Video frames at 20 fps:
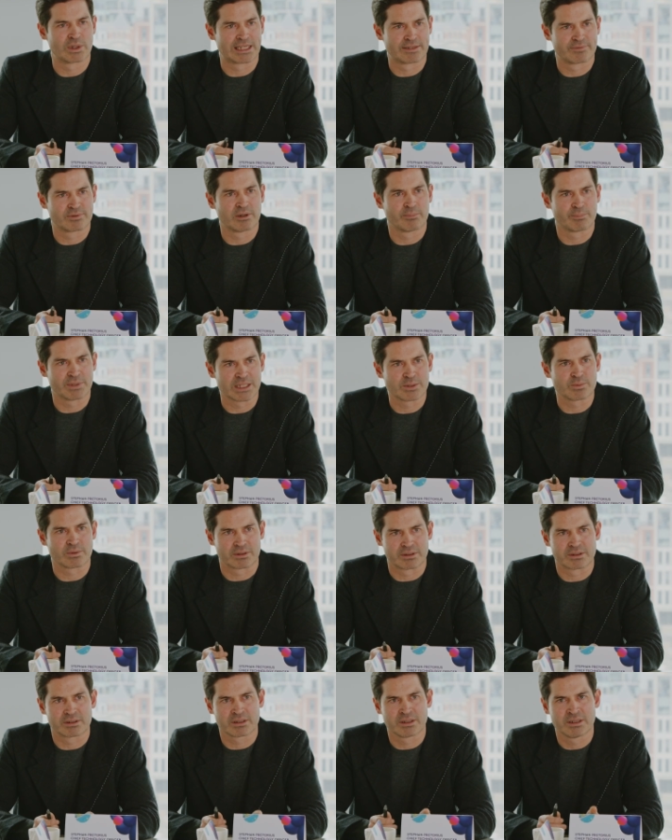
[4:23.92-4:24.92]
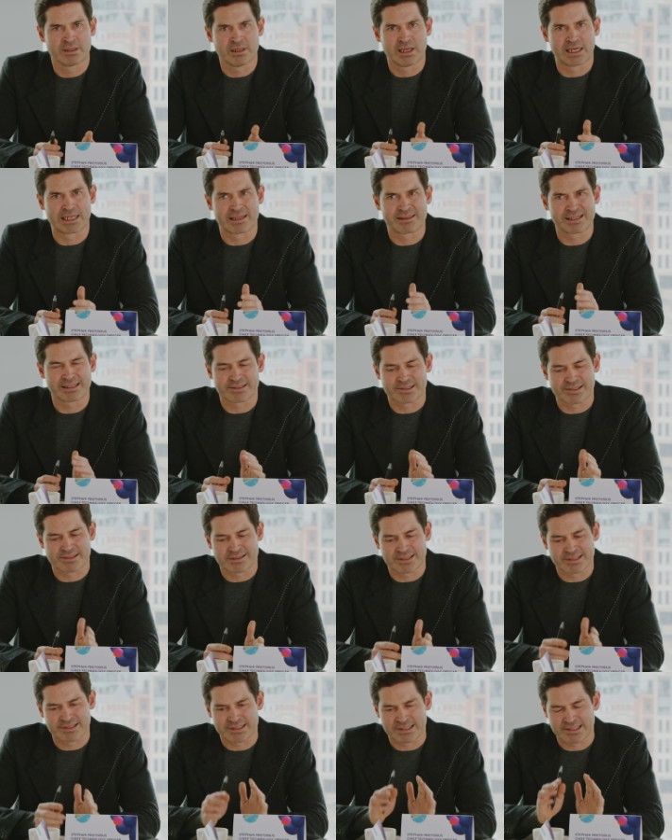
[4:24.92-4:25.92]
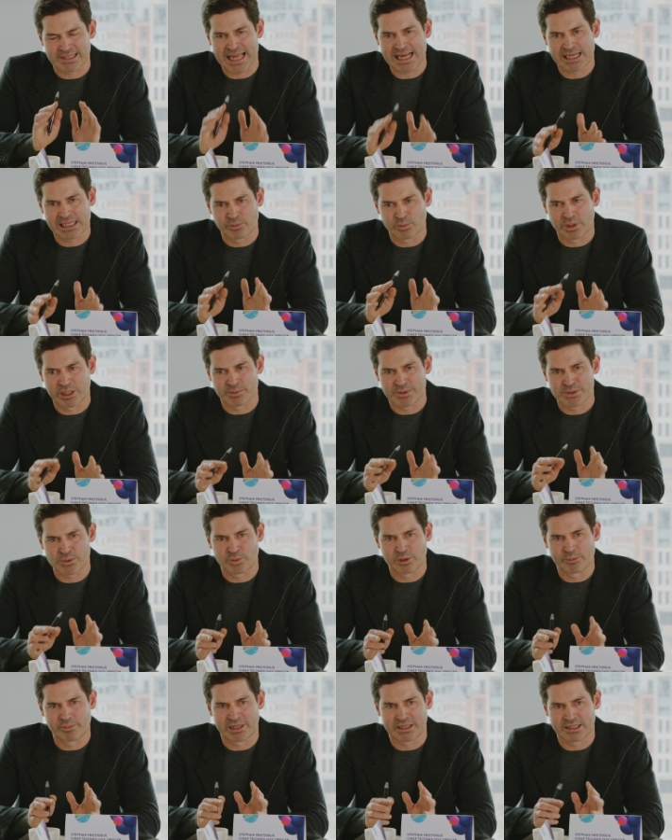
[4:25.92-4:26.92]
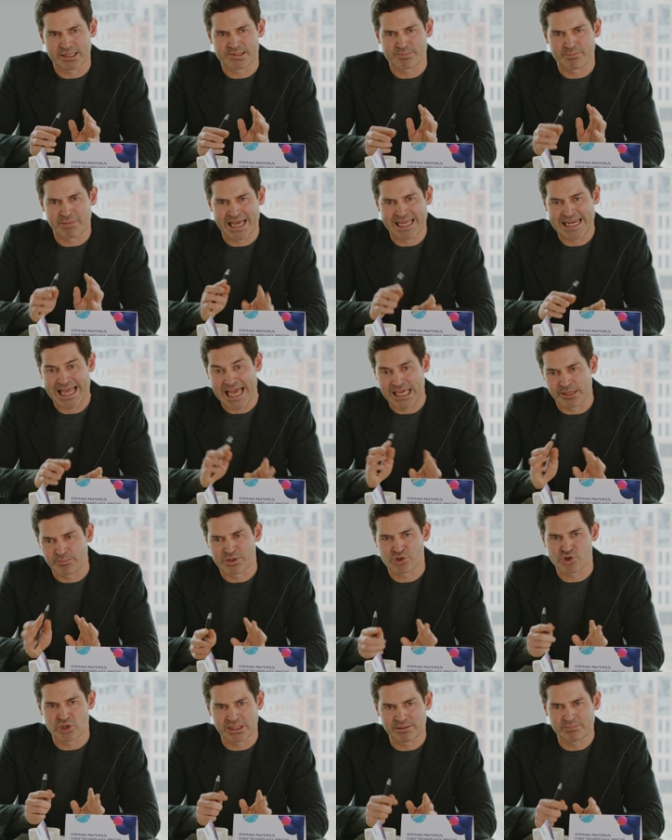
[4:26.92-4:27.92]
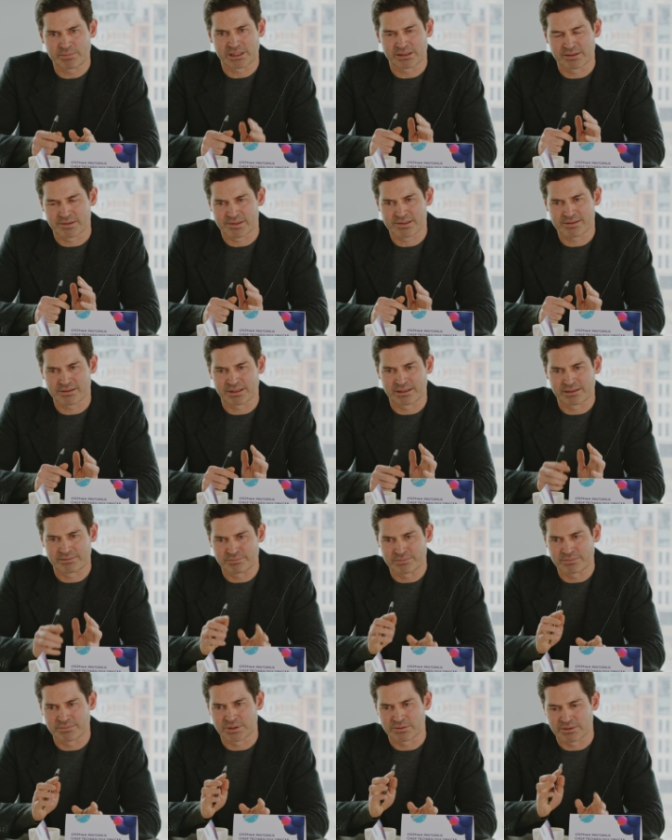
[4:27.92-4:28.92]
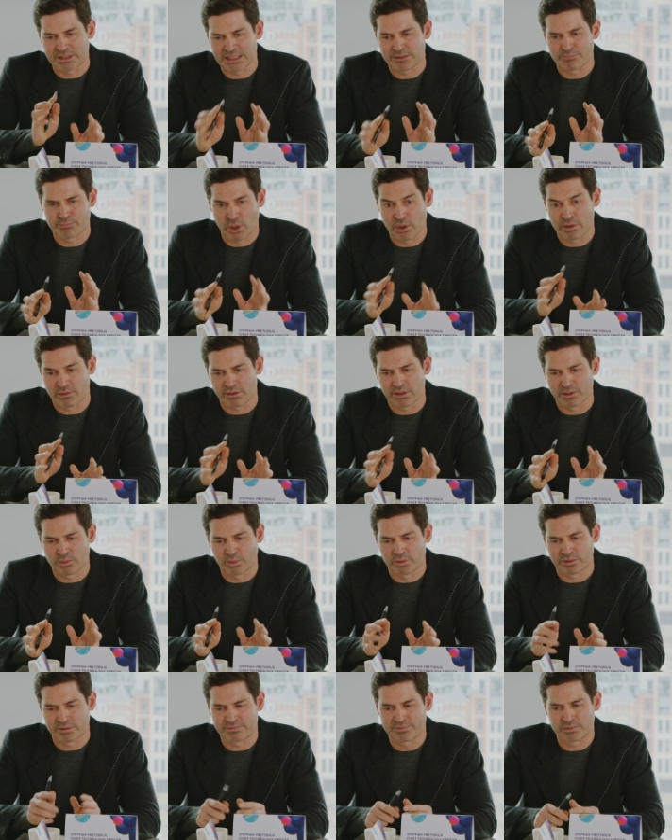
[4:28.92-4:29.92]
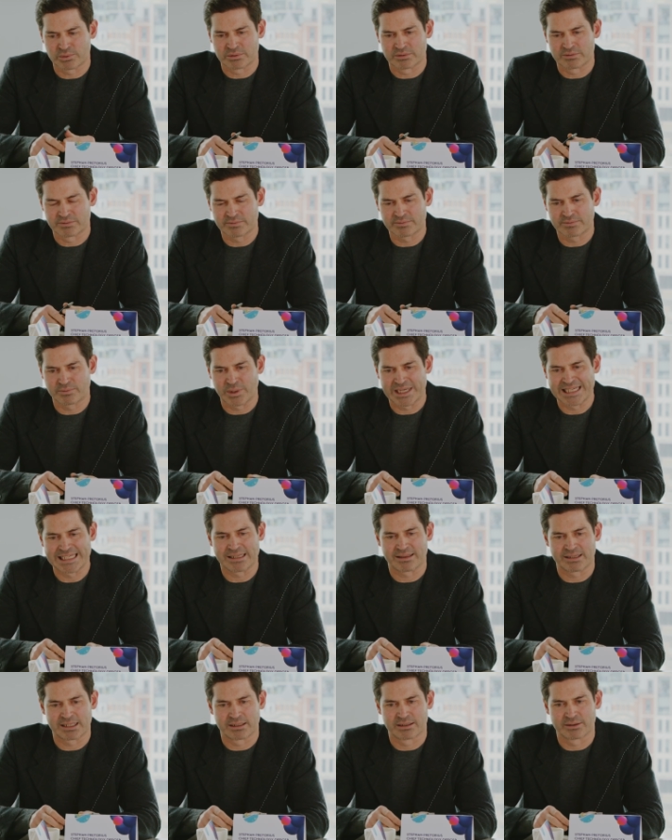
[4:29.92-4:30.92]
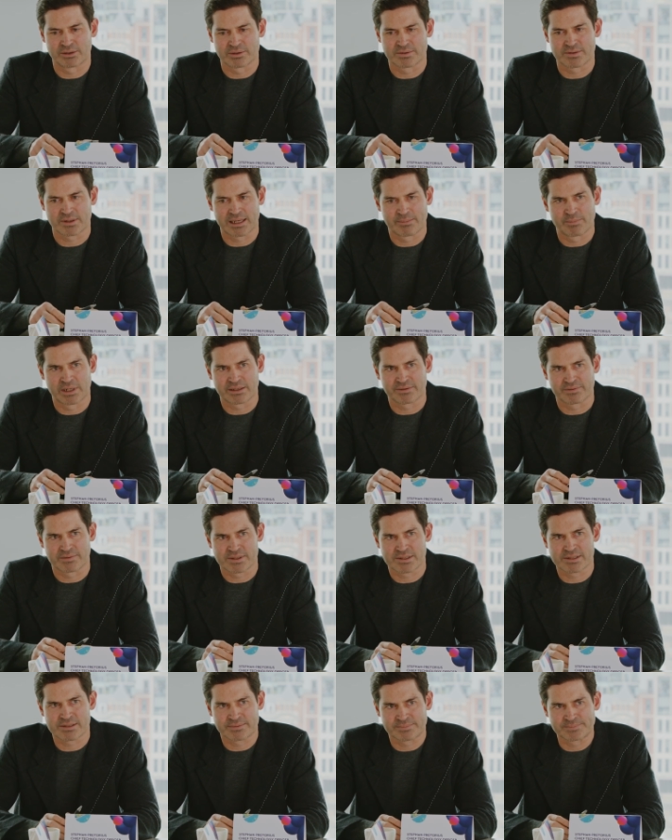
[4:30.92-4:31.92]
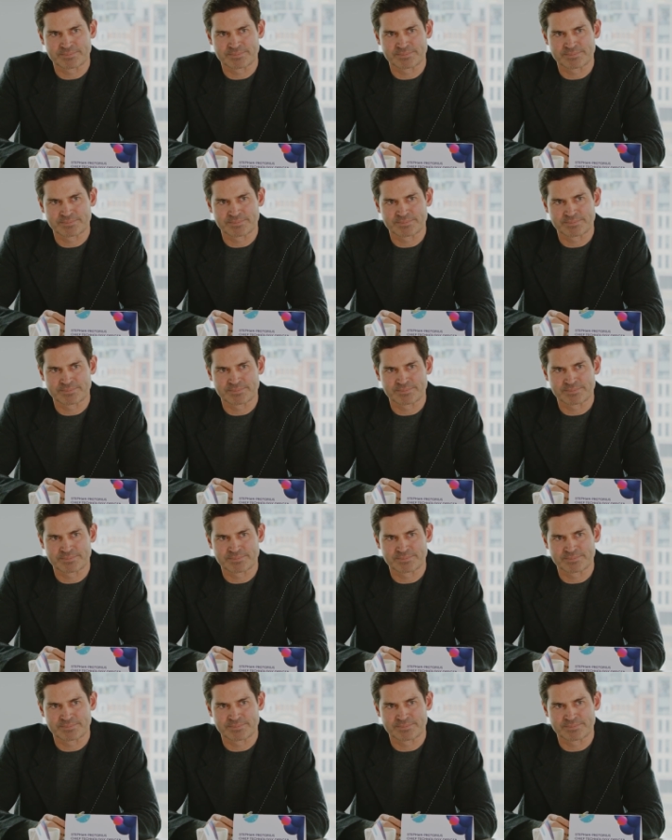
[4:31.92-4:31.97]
kind of compete with it. And I think this is exactly why we talk about it as man and machine, because, you know, you need both in order for anything good to come out of this.